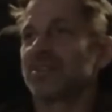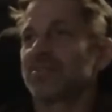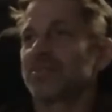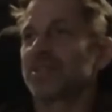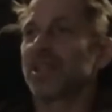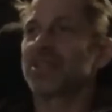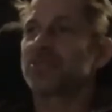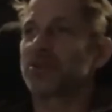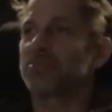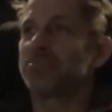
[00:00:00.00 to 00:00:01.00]
But they
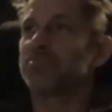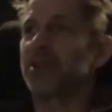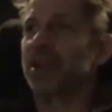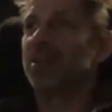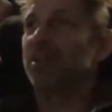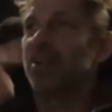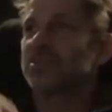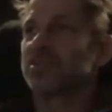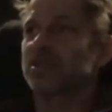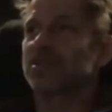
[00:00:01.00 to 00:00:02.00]
sort of planned it out
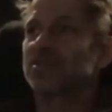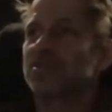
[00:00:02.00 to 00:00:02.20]
so it would